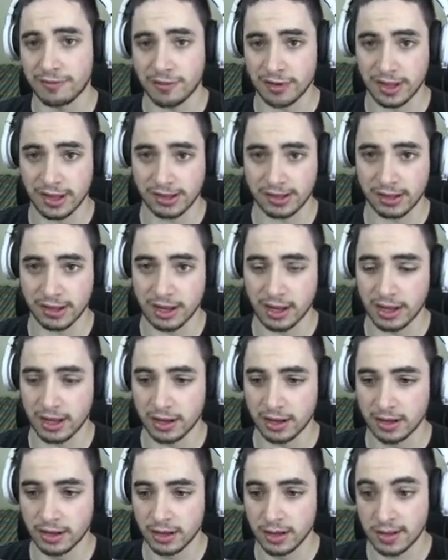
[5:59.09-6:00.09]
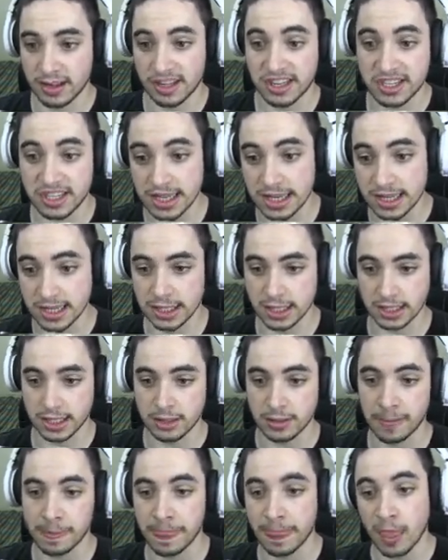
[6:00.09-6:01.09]
for this uh,
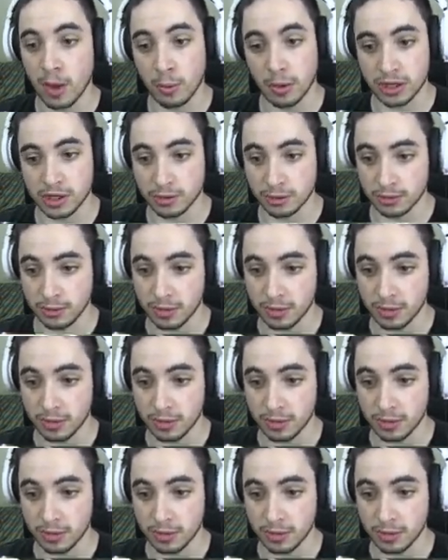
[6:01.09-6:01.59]
season, which